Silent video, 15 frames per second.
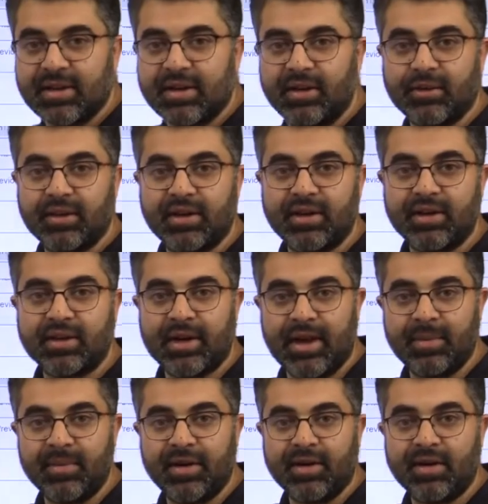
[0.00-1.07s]
the
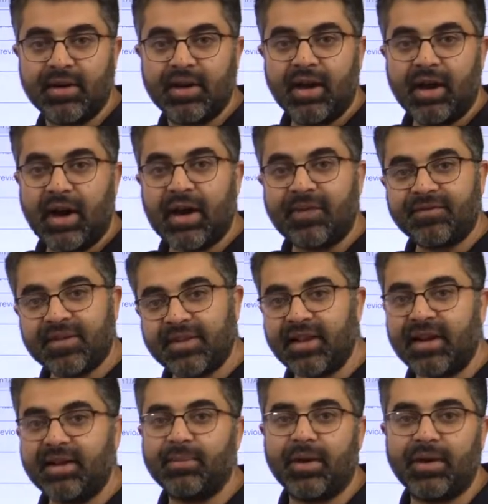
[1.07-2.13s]
climate, after
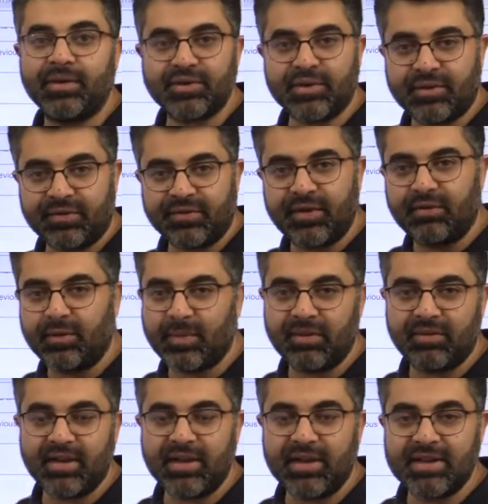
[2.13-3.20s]
that biogeography would be
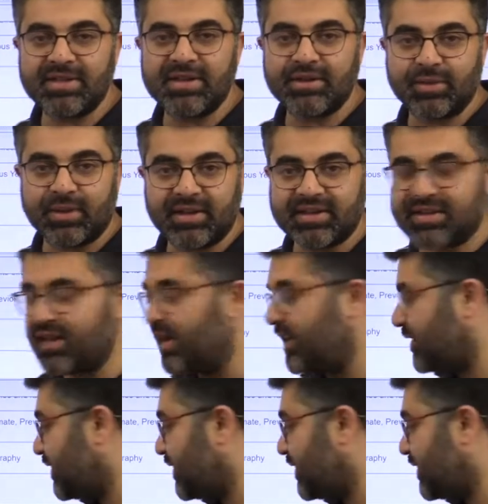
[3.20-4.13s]
very easy to understand and